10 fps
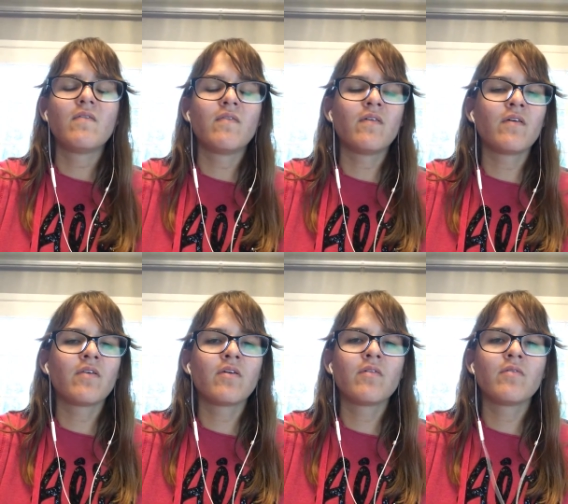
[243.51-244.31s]
For
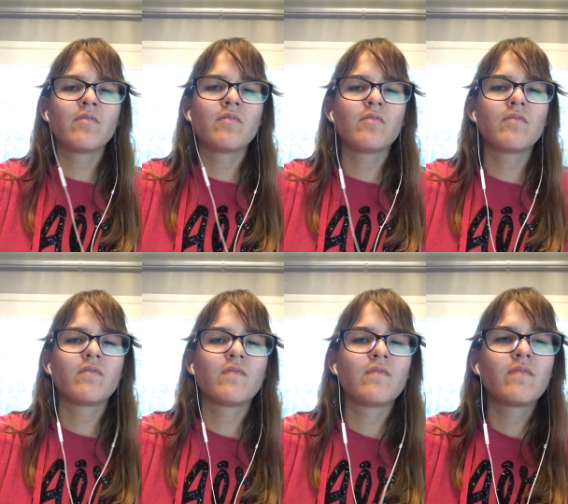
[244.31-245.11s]
the,
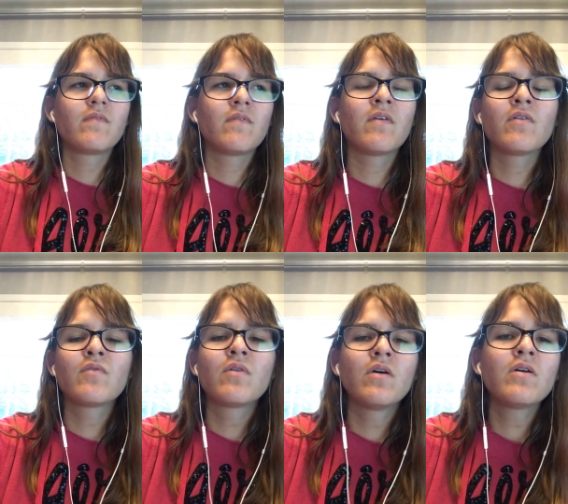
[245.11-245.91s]
for the
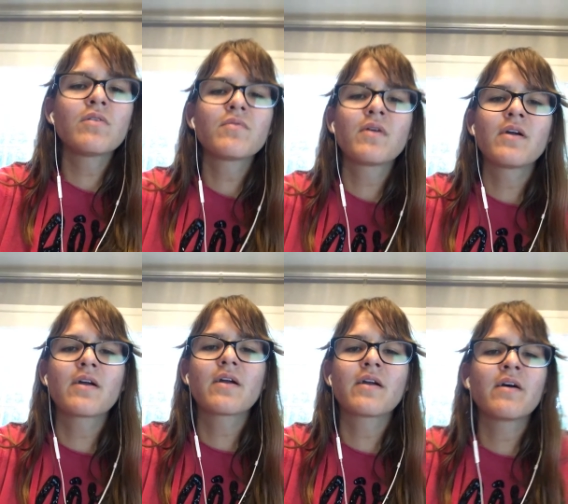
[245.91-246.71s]
world
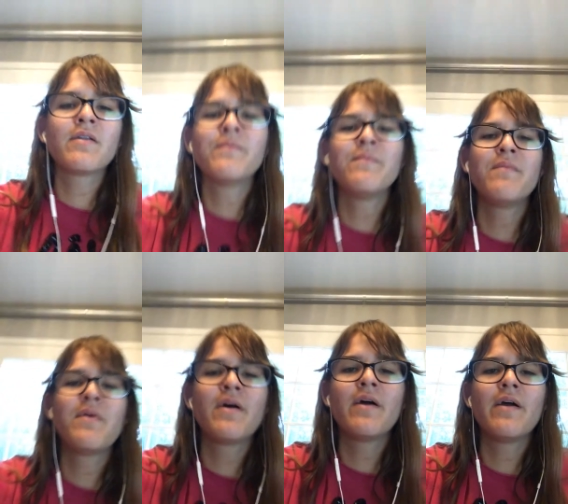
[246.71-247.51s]
we're gonna
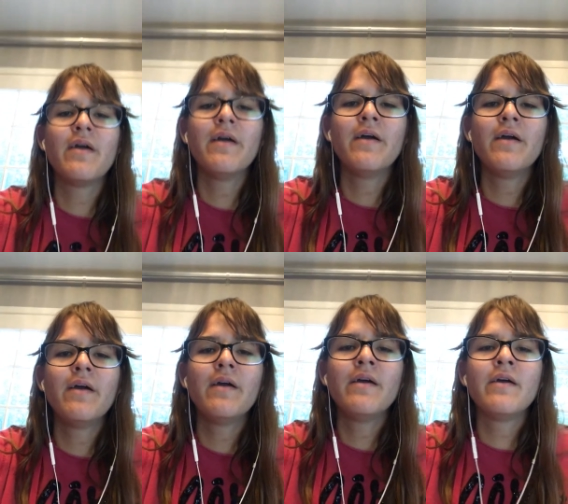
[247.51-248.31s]

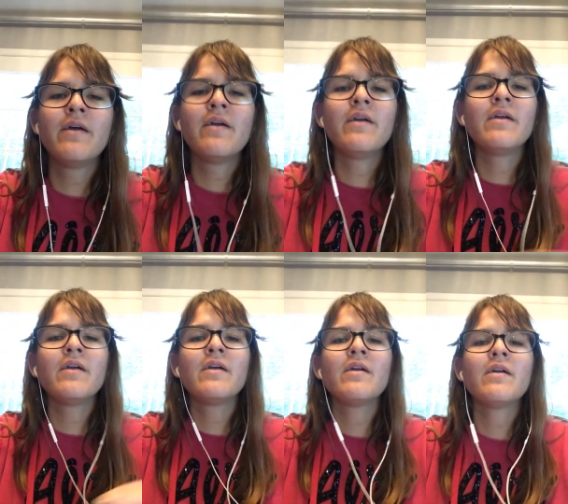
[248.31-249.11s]

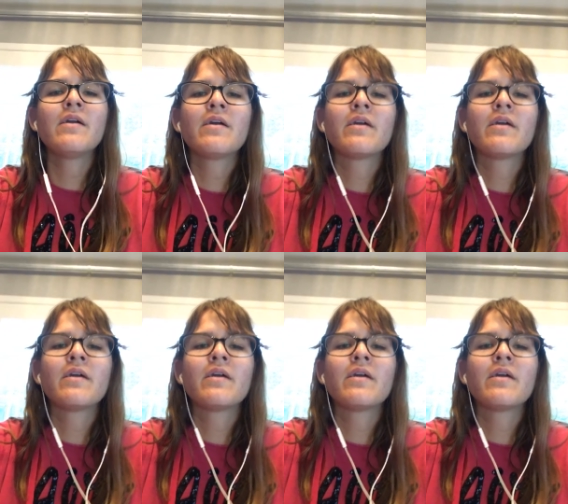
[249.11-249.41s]
make.